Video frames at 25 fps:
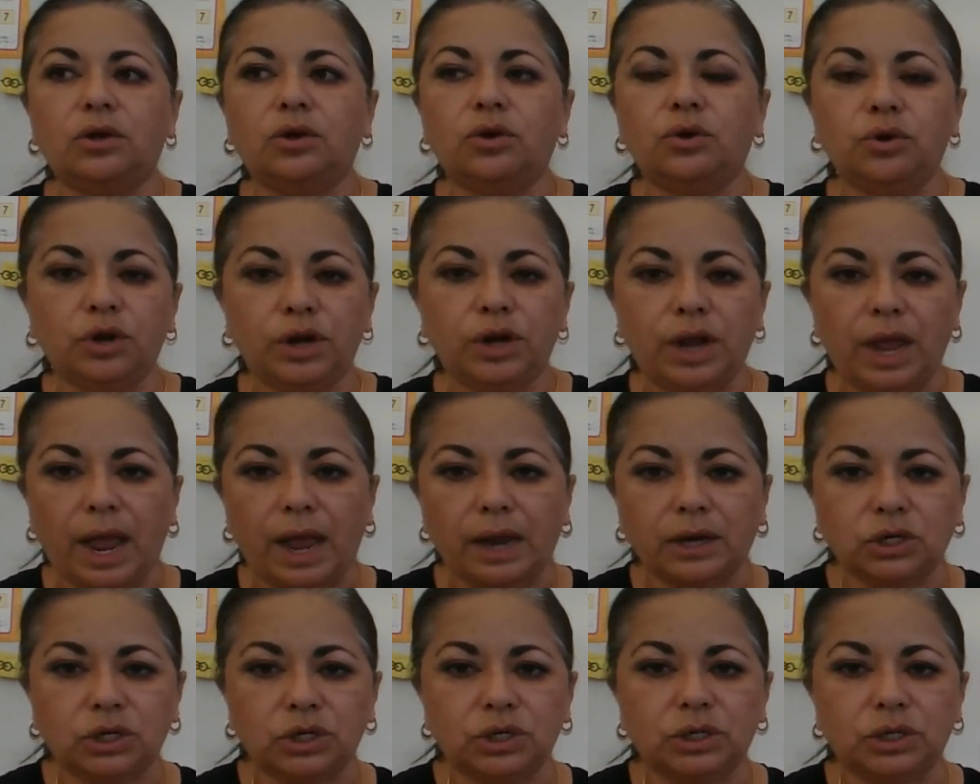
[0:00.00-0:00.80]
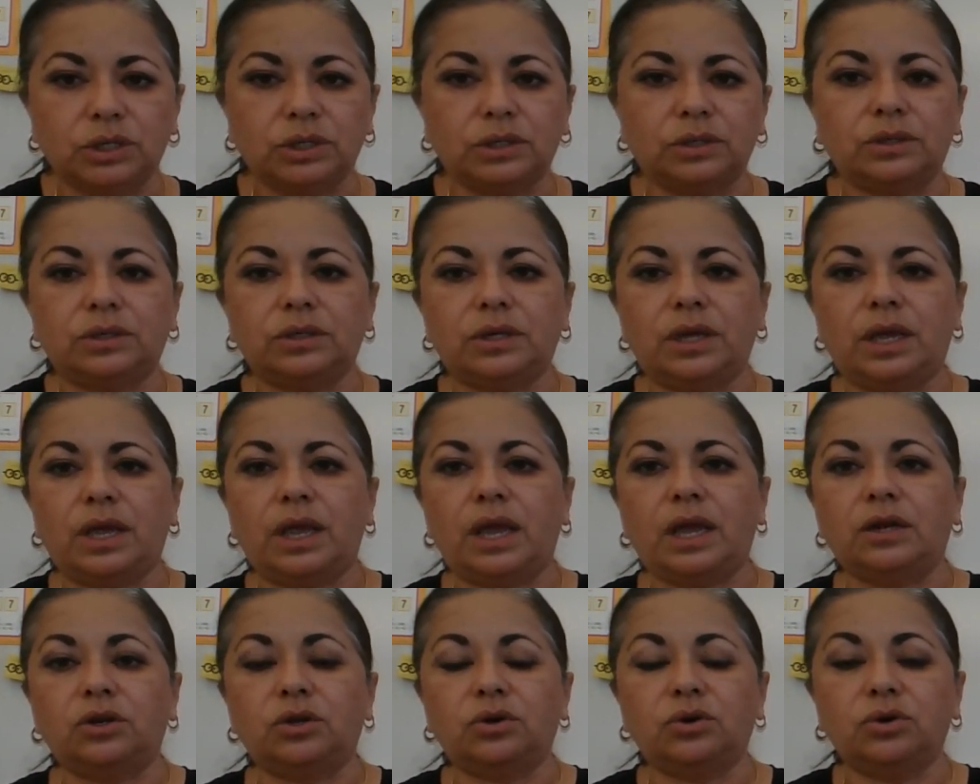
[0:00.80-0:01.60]
good actions
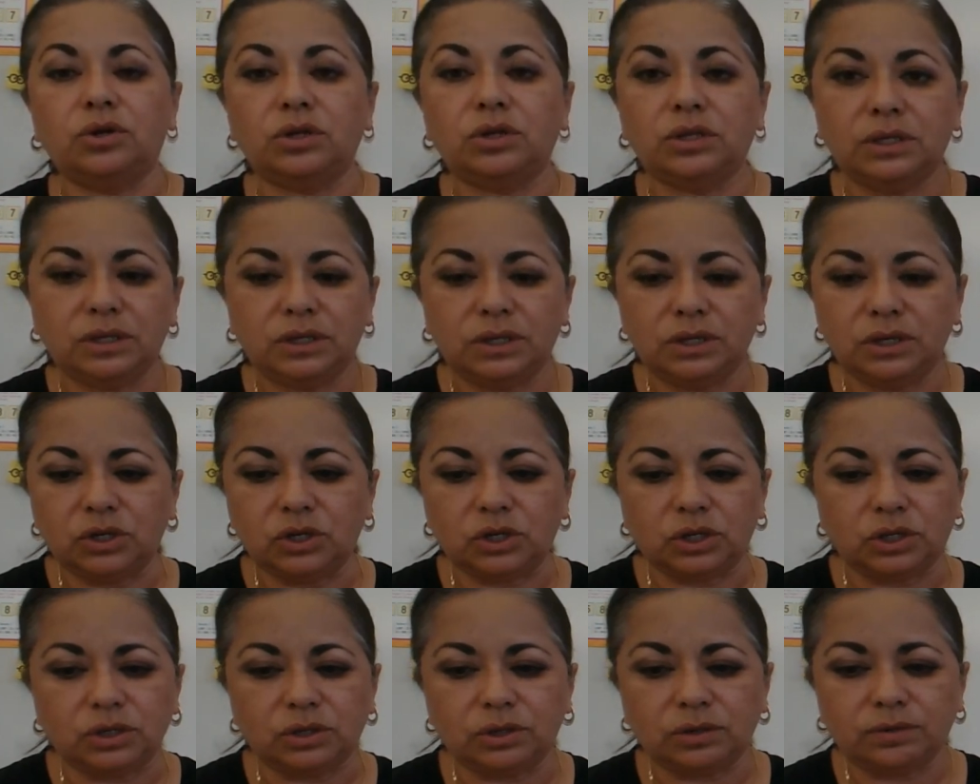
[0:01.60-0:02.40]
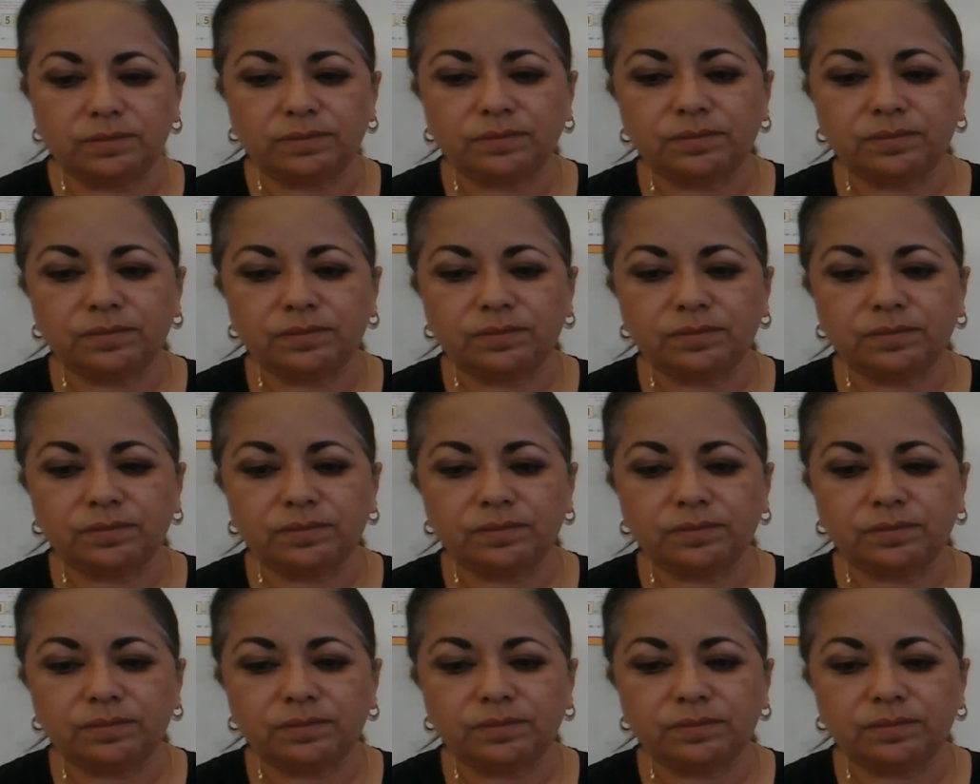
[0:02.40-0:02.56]
and good decisions.